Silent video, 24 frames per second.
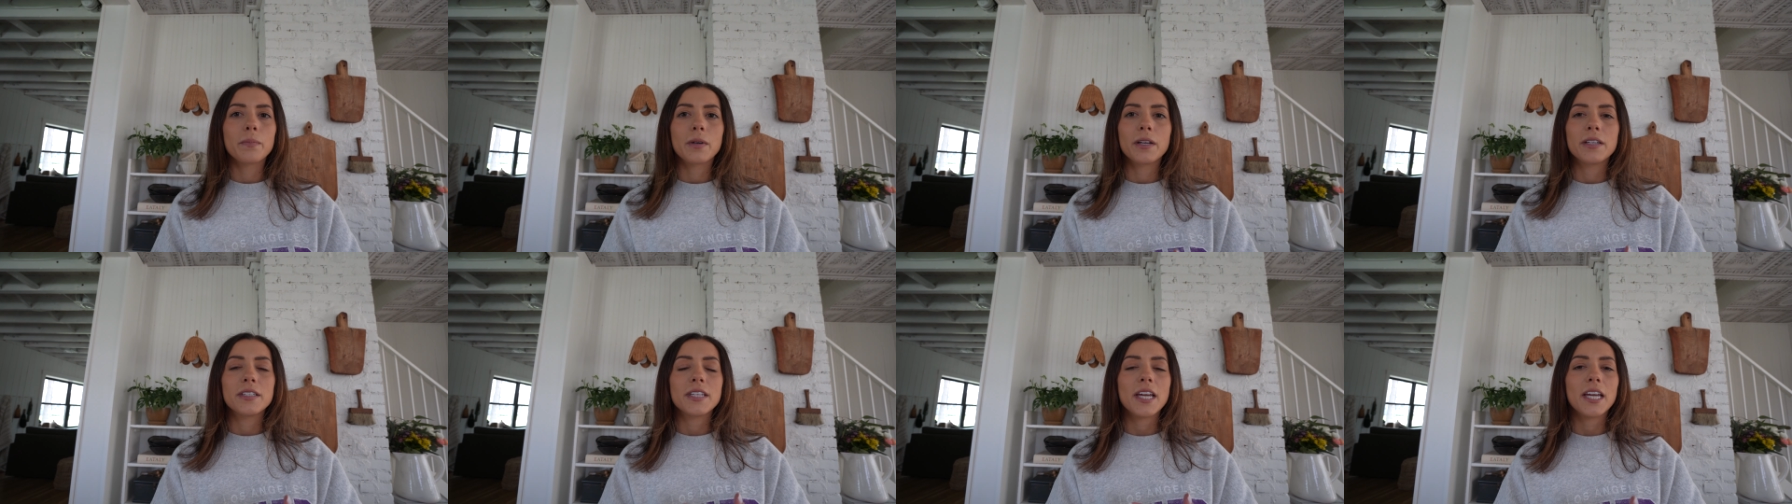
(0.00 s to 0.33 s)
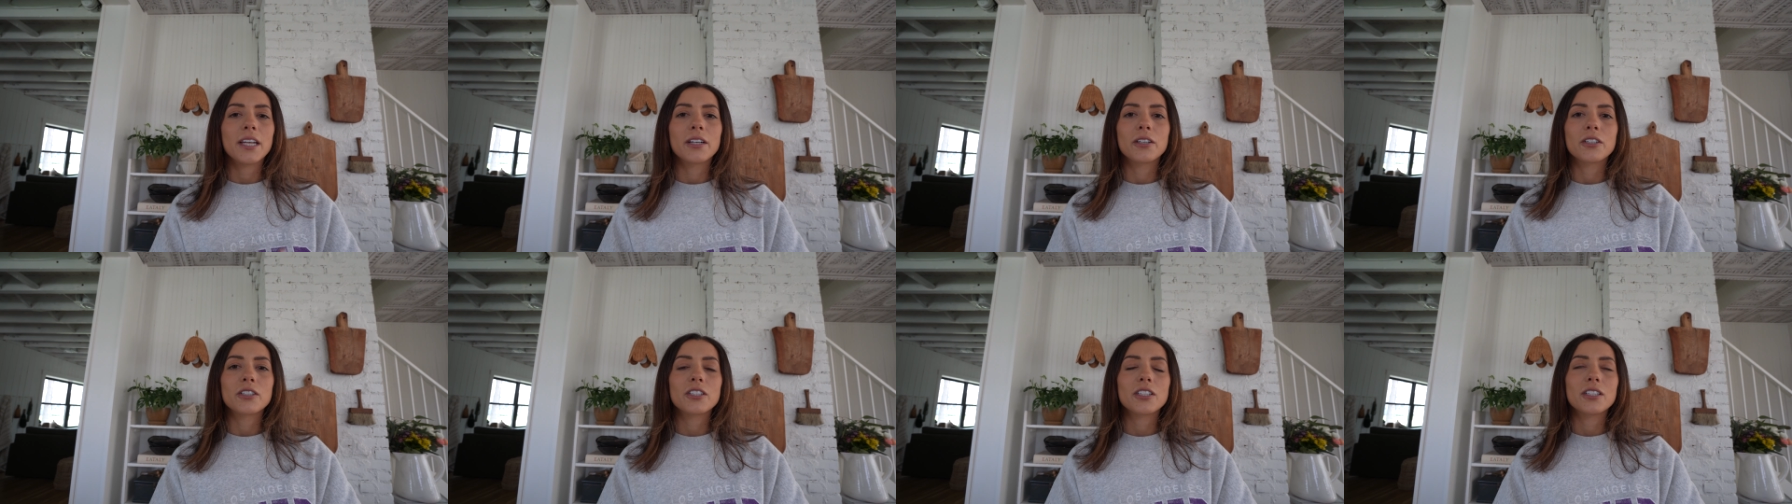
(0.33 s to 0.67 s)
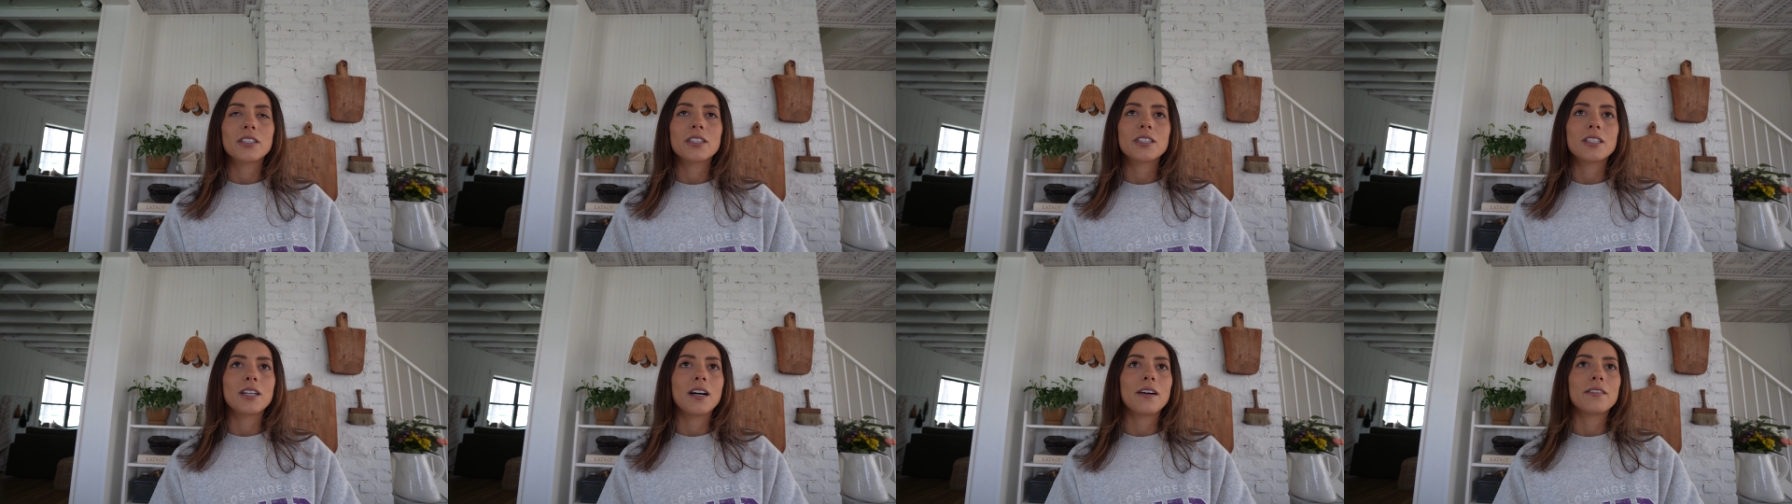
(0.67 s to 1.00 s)
containers
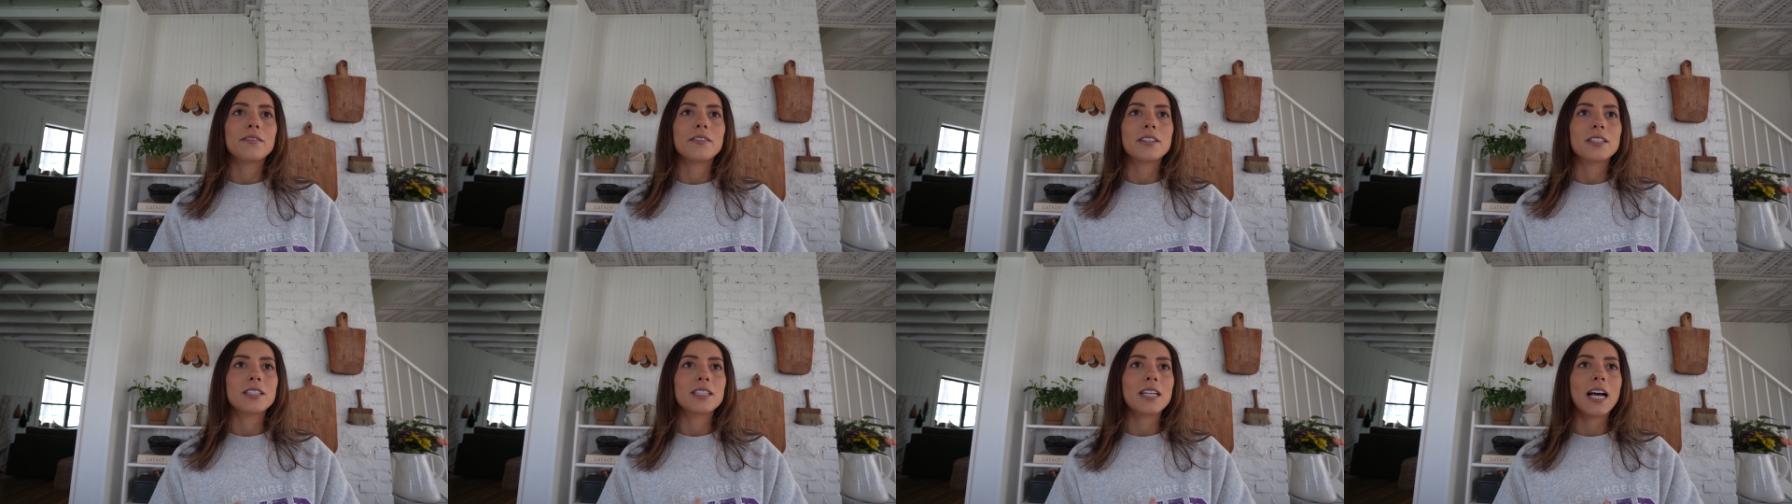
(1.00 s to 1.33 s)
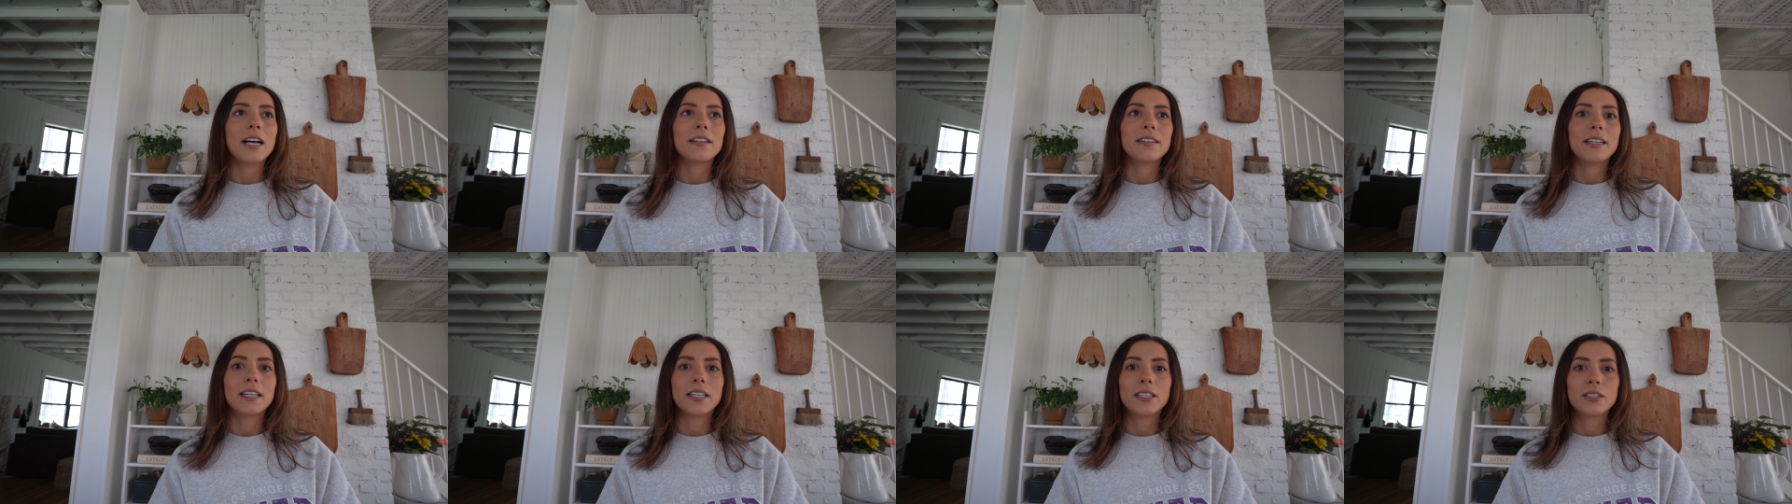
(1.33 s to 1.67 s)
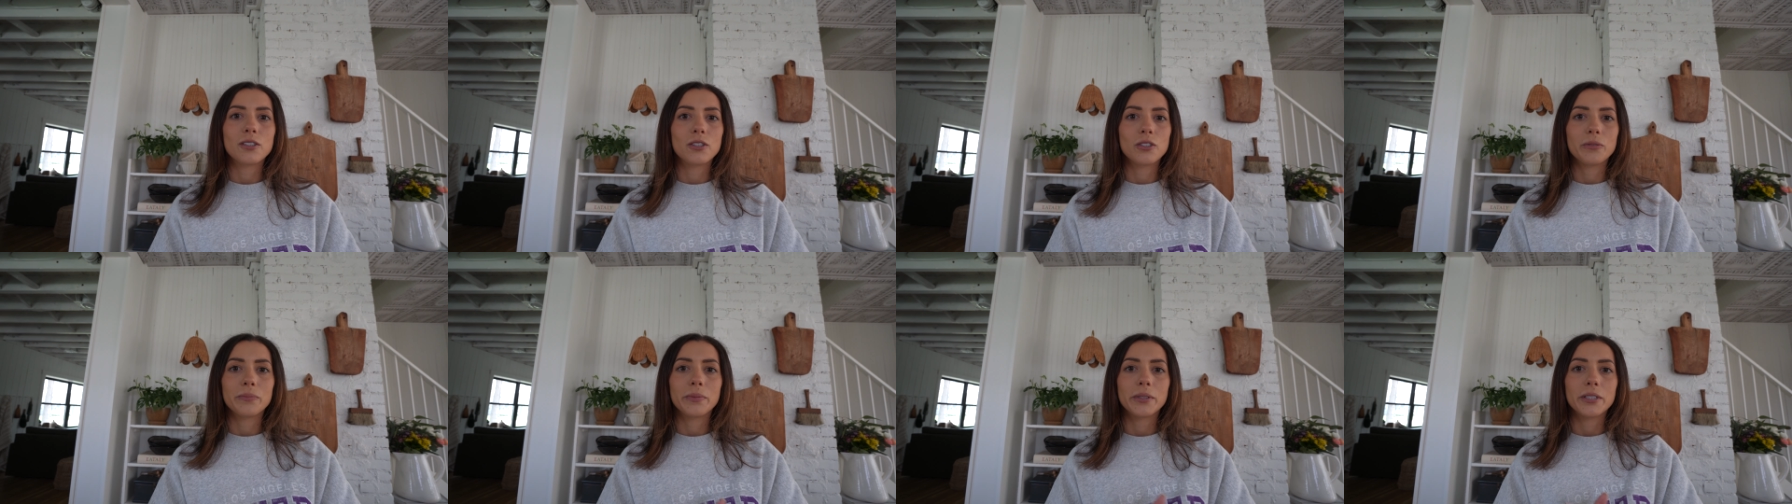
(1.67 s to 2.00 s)
and stuff. It's not like
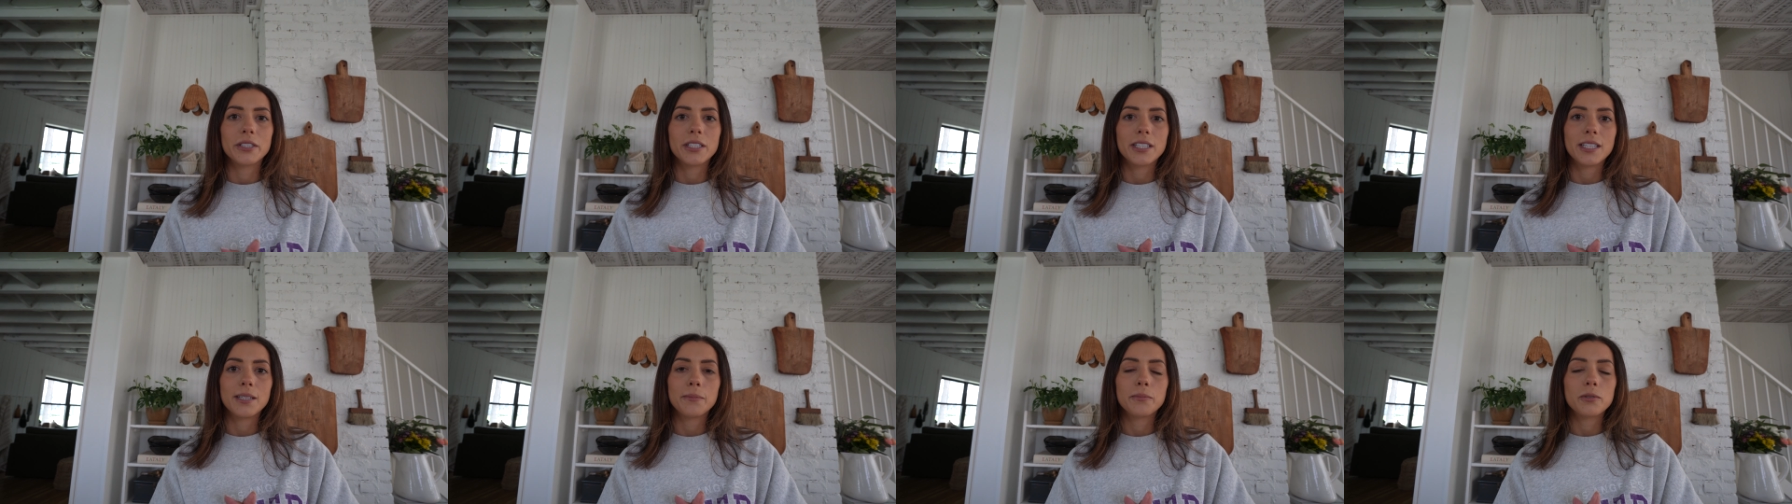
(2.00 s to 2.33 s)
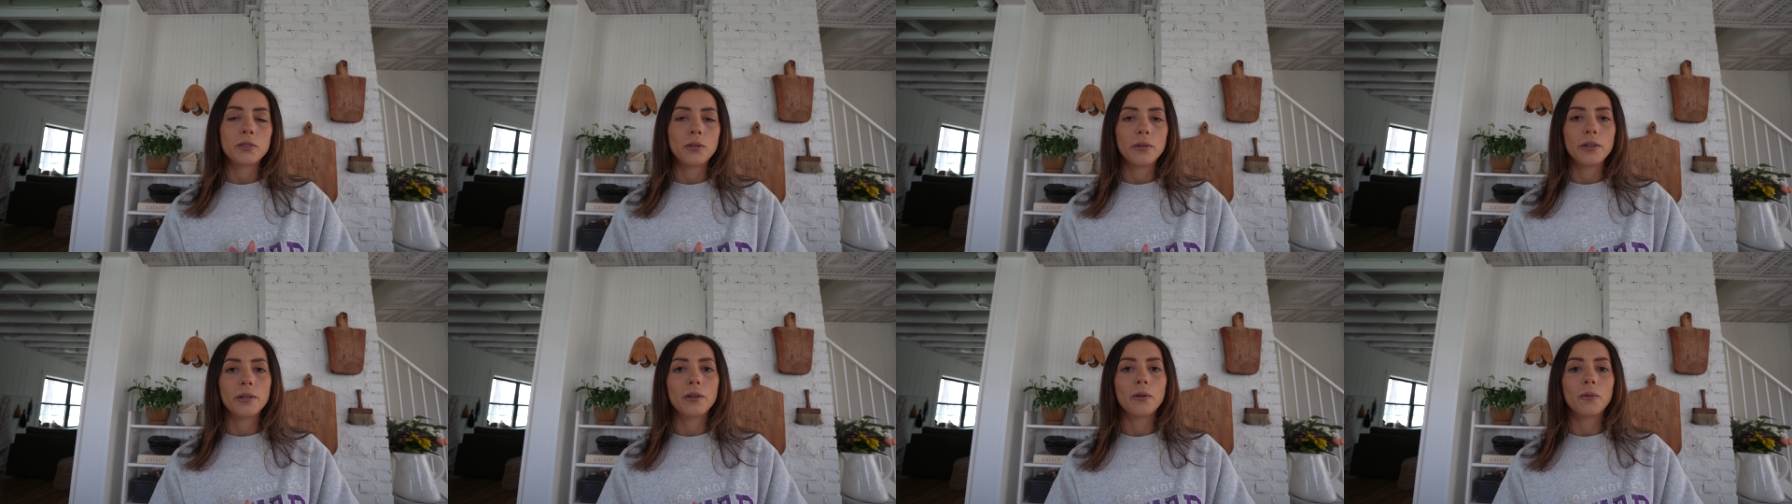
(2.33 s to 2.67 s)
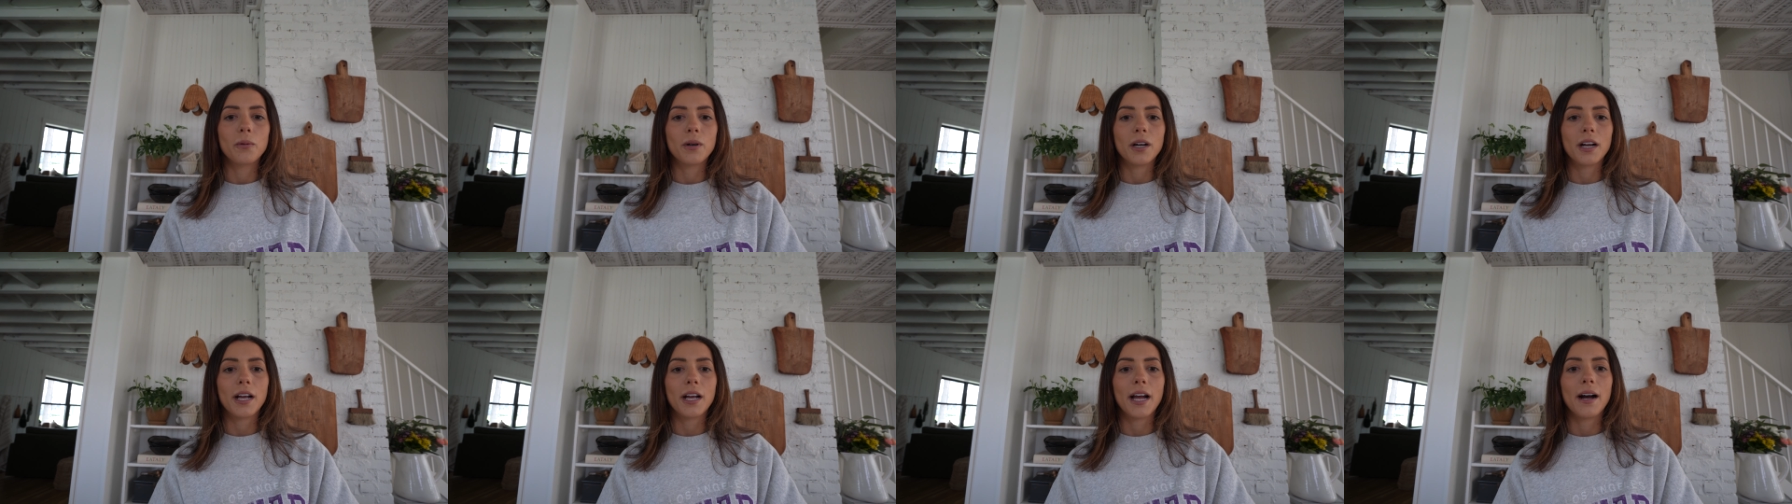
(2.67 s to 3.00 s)
it's super deep, so it'll
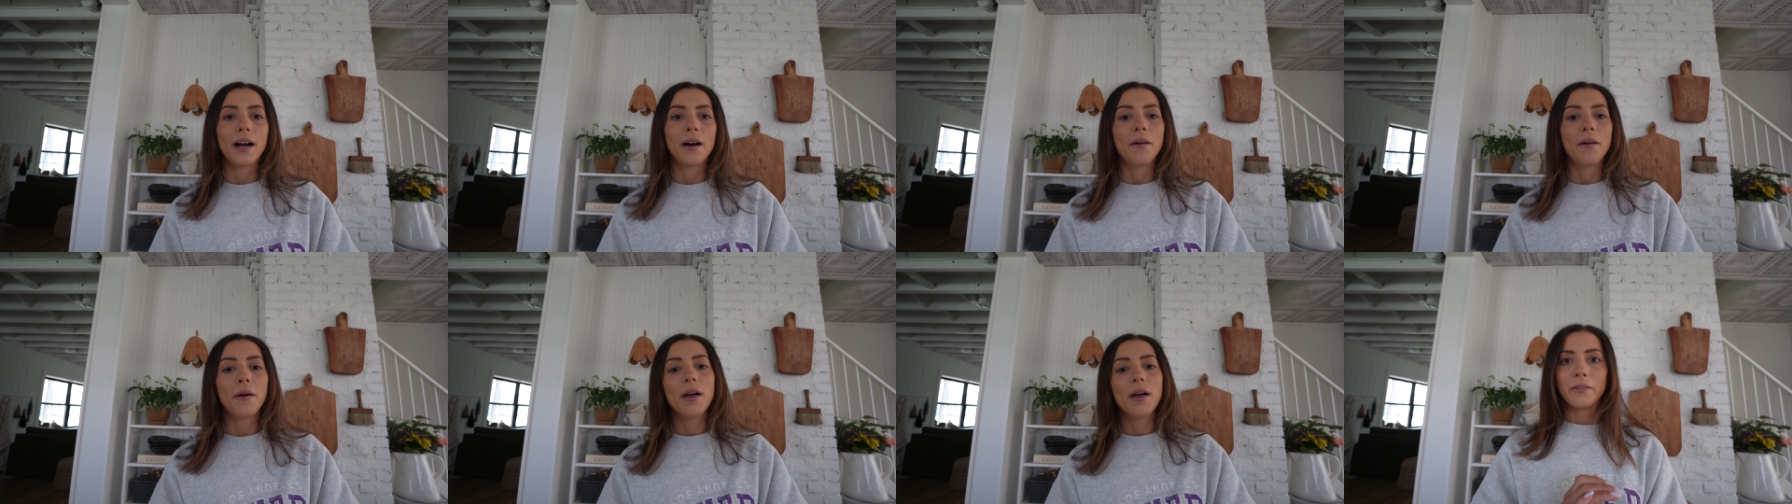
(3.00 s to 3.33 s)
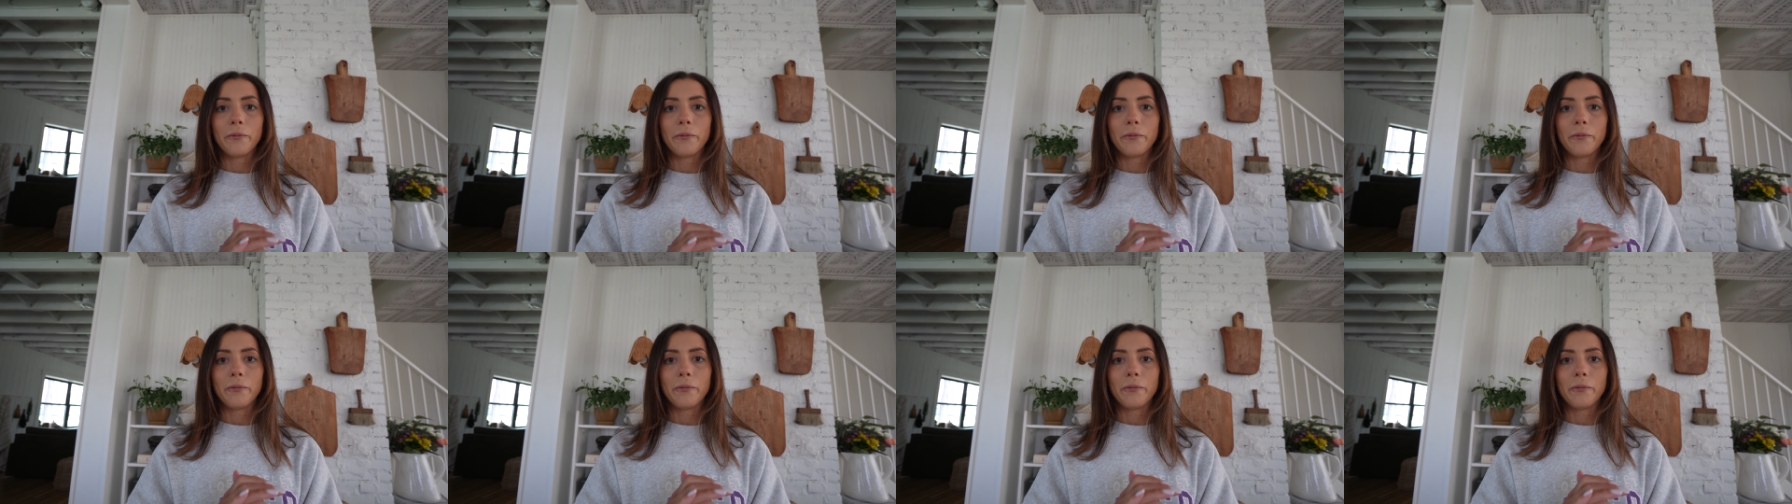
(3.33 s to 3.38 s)
work out.